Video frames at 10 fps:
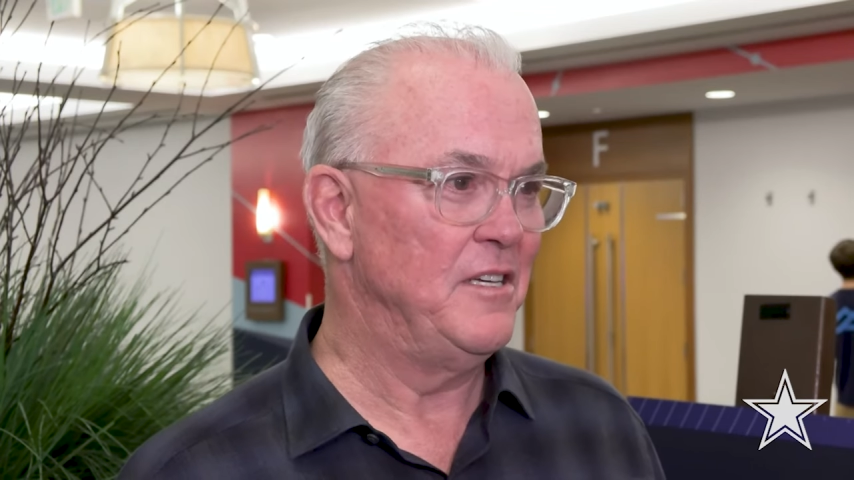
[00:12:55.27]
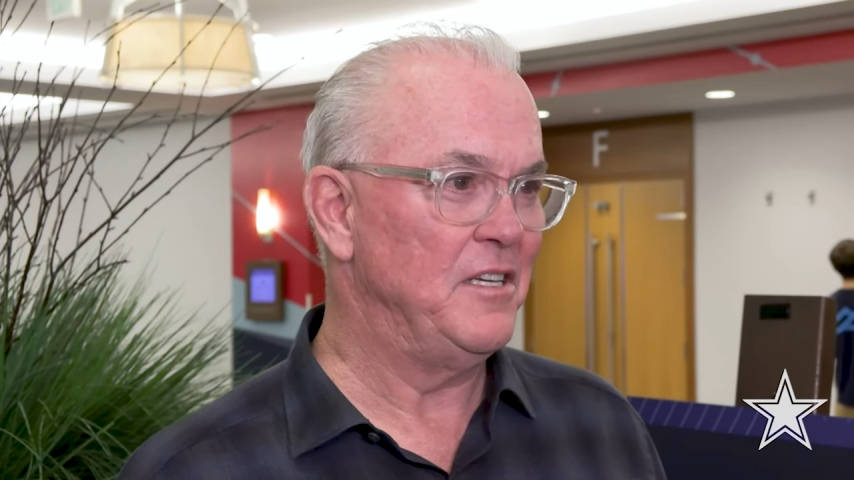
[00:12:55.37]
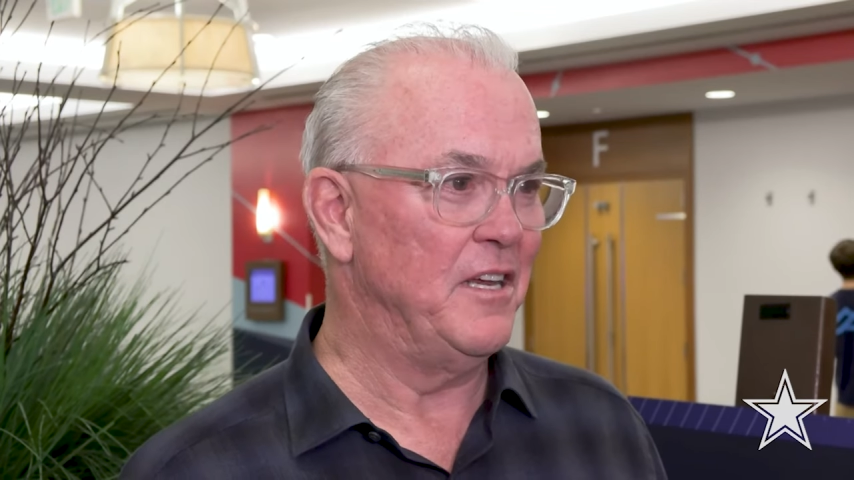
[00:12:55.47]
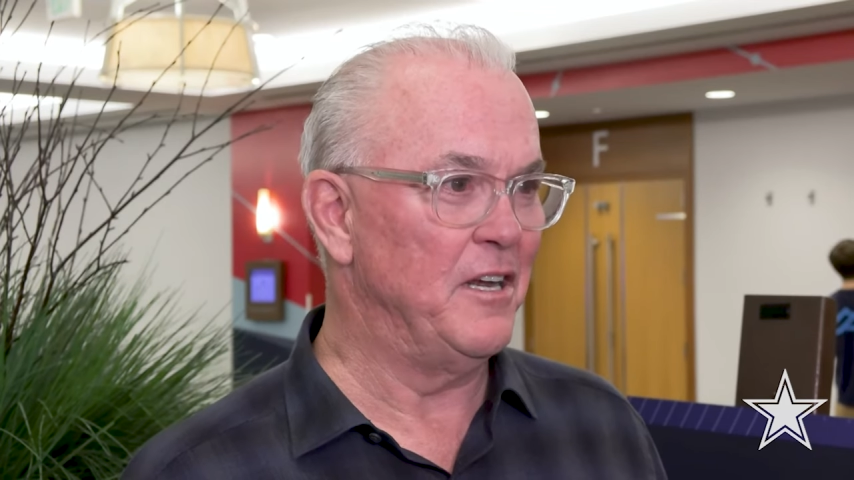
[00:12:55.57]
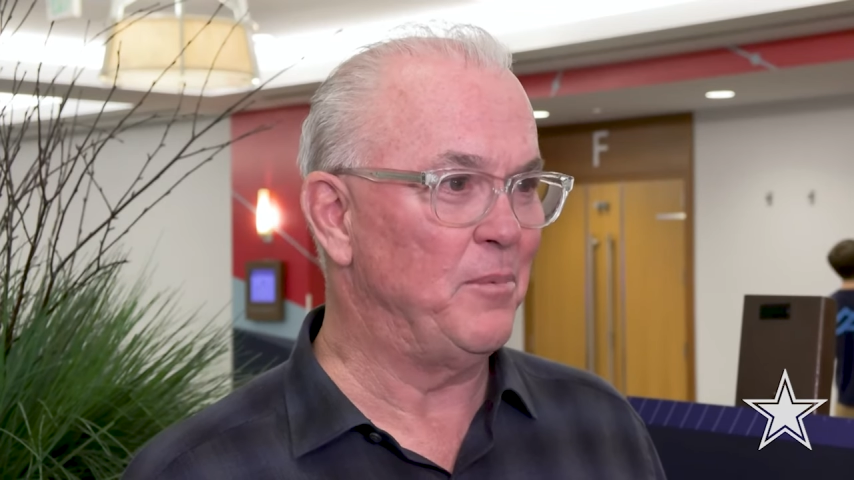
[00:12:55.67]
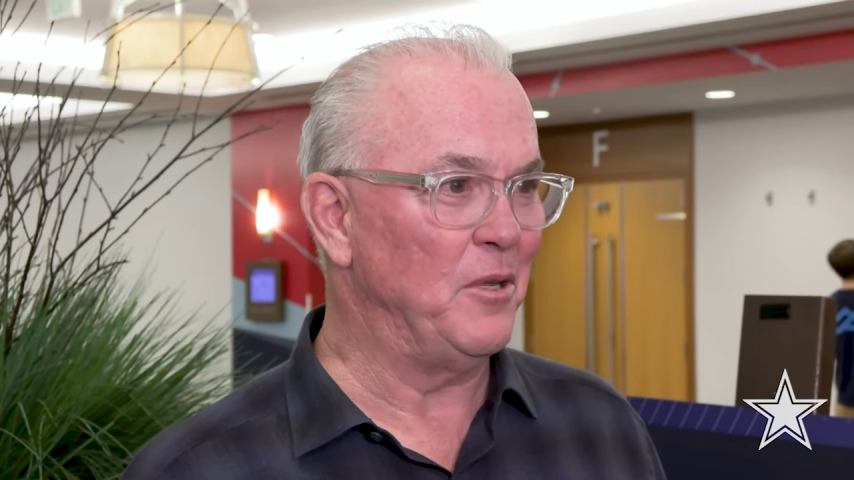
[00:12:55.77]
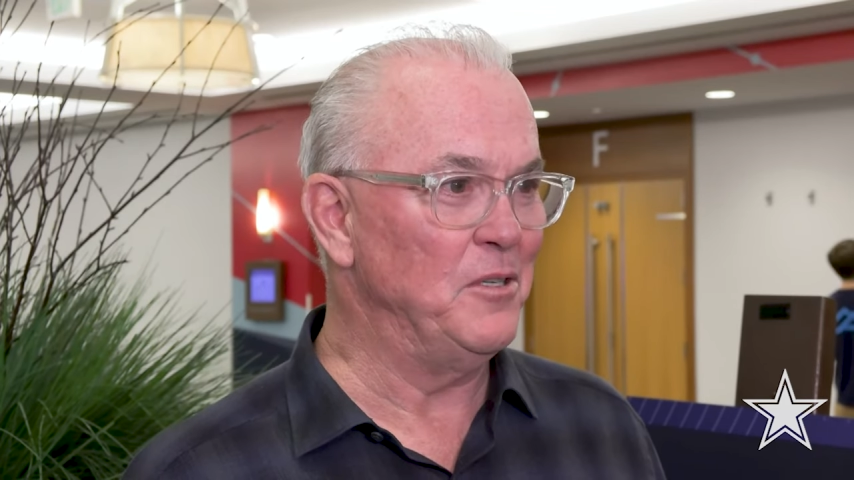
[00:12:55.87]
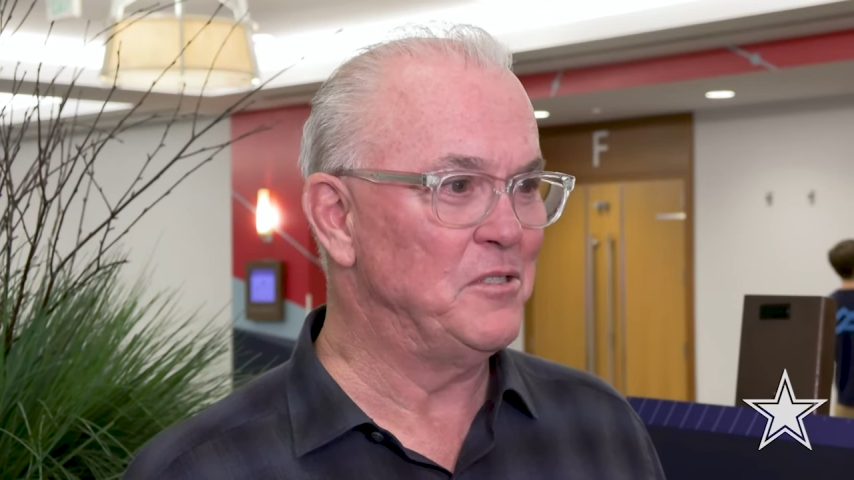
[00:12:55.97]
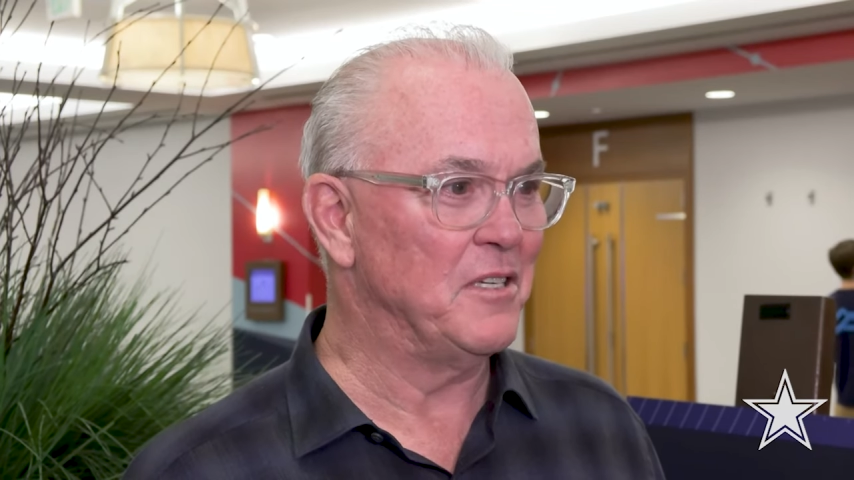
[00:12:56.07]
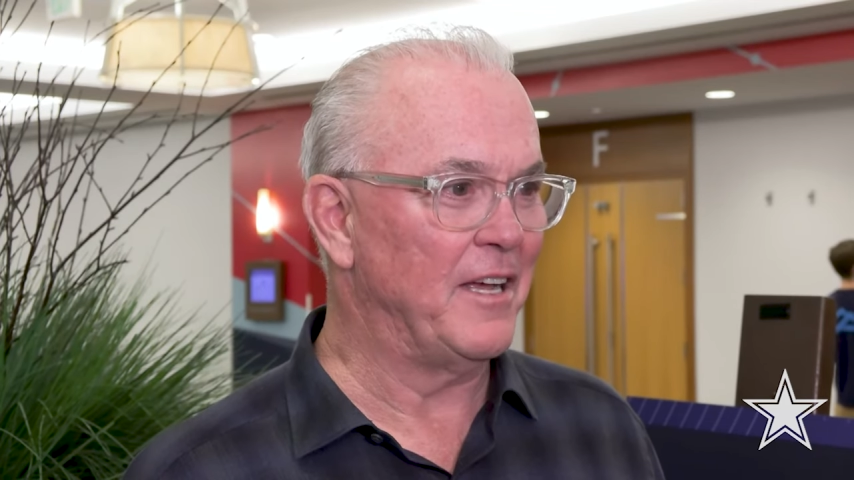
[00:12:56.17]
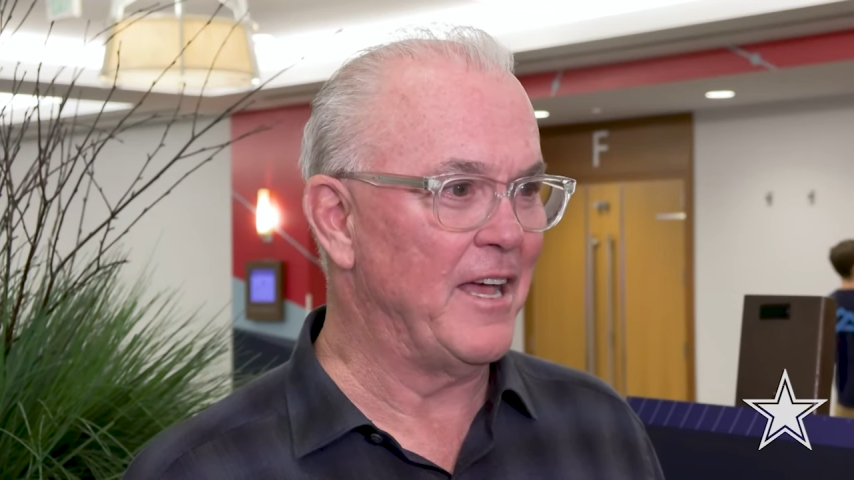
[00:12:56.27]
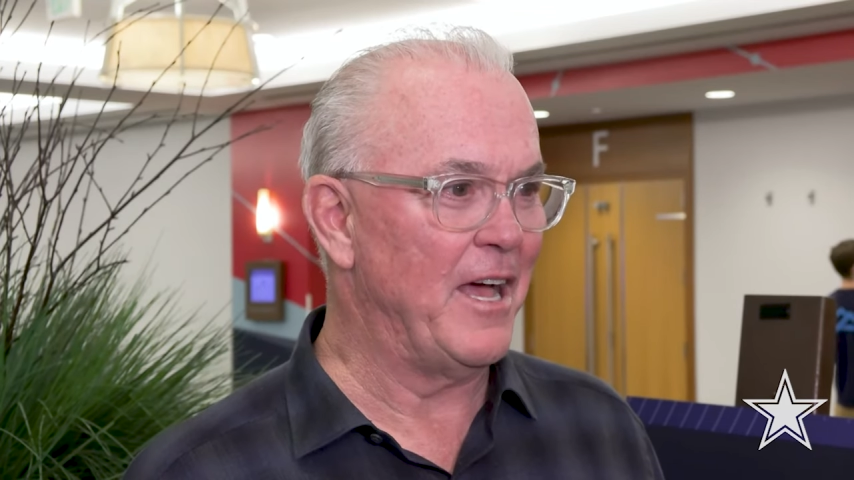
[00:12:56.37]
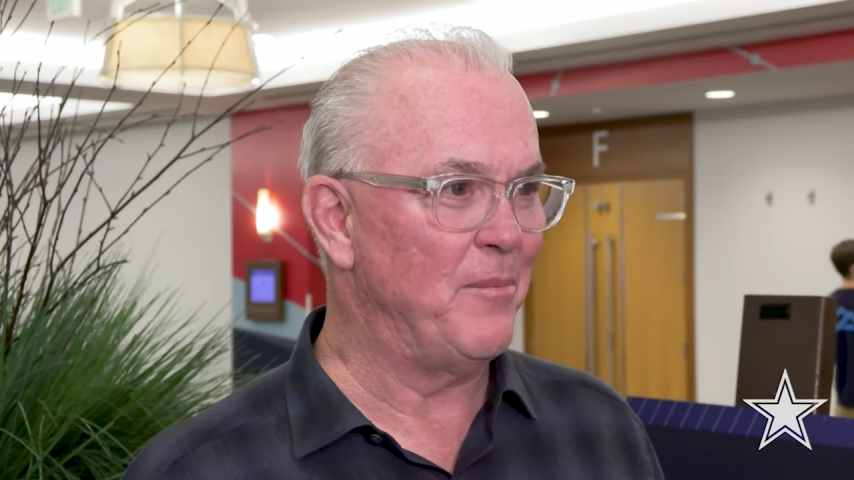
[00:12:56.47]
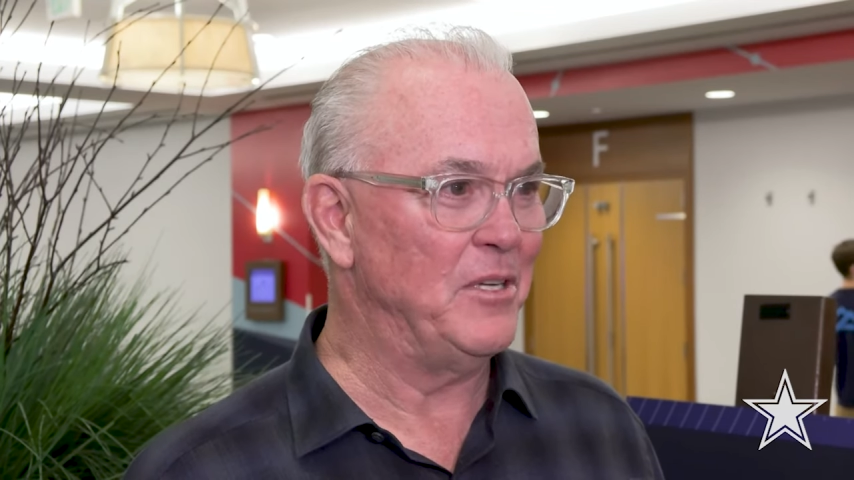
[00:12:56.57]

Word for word: you end up losing a guy,